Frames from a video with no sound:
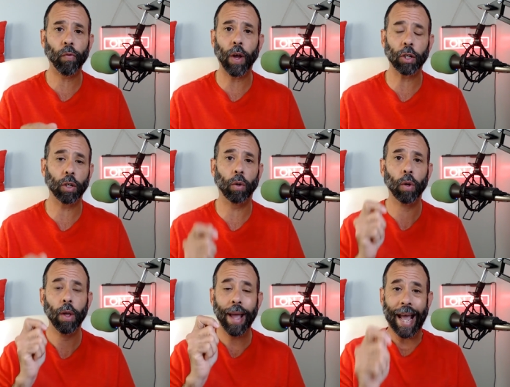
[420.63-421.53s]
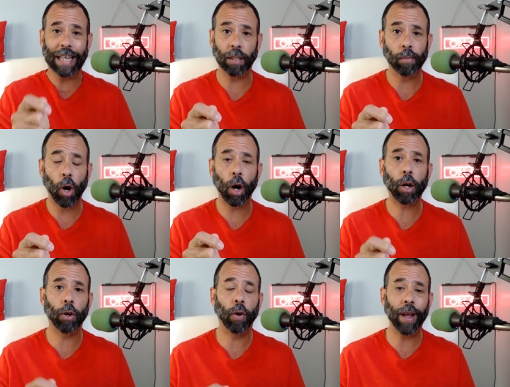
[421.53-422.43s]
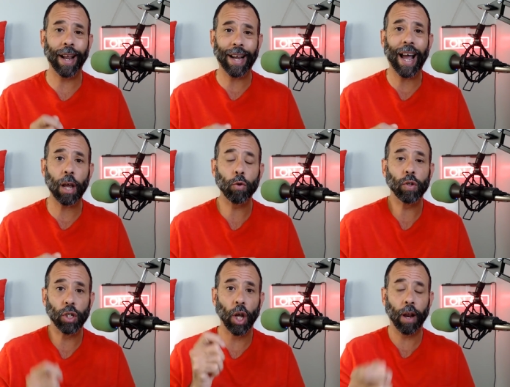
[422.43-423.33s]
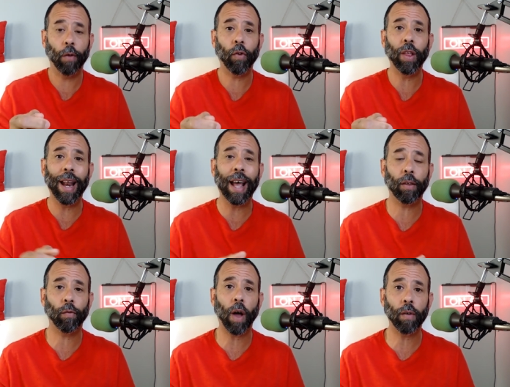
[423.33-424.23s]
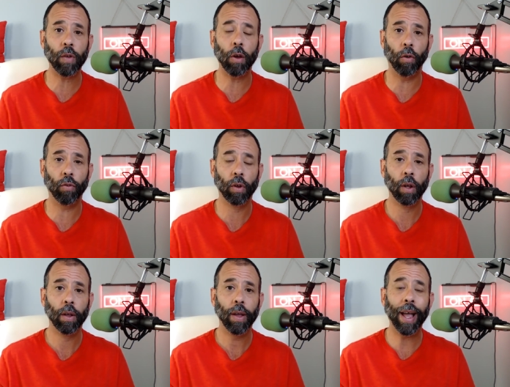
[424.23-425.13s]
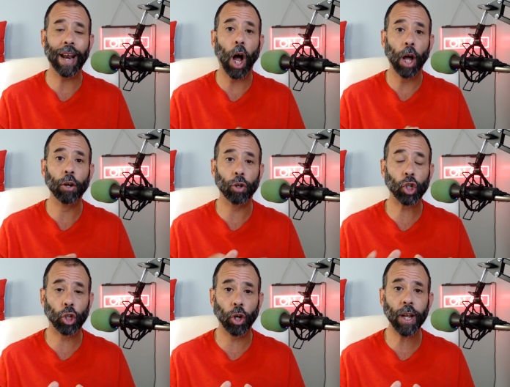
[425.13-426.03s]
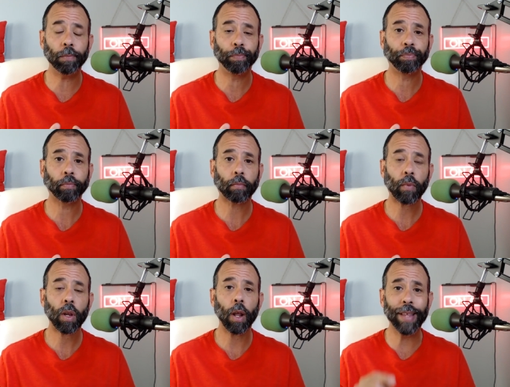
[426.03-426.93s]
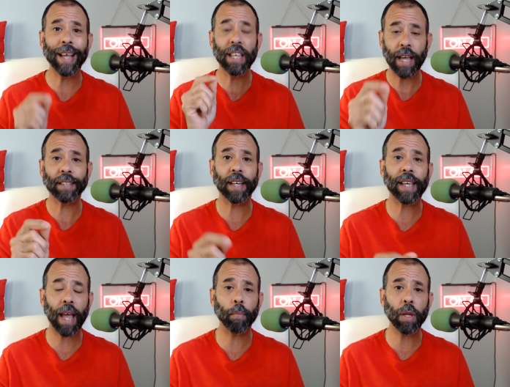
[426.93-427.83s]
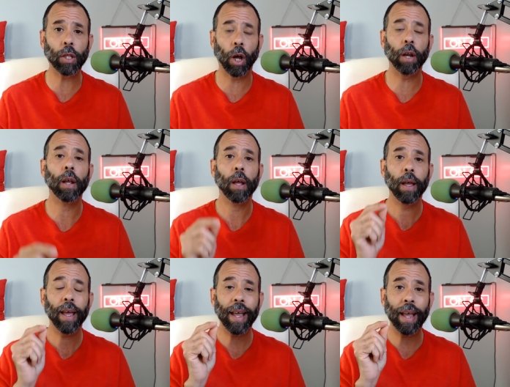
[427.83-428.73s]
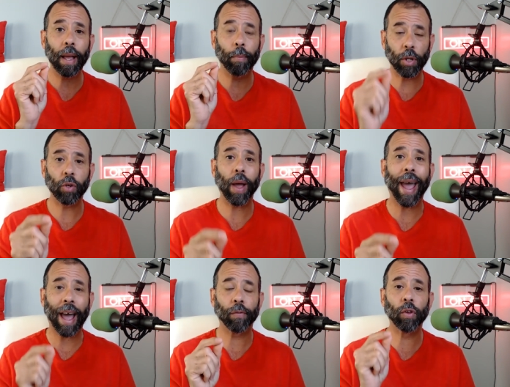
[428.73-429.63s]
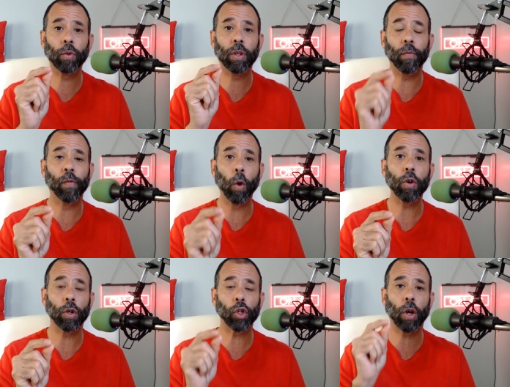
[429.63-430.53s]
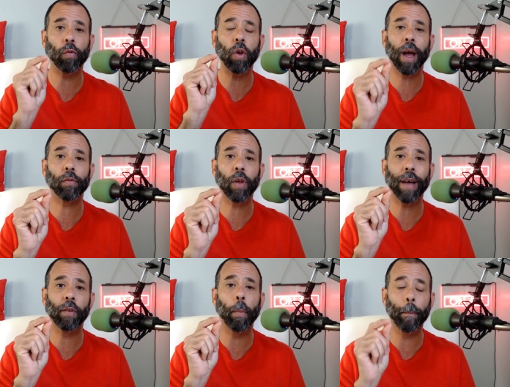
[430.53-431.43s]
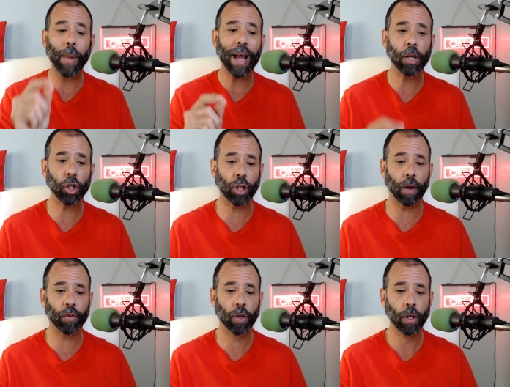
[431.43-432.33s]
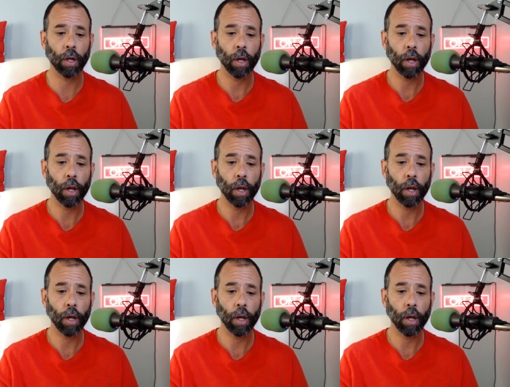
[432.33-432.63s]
professional, as a marketer, and a guy who's done it for the last five years and understood it, that yes, it can be done but you have to devote yourself. You have to have a mind shift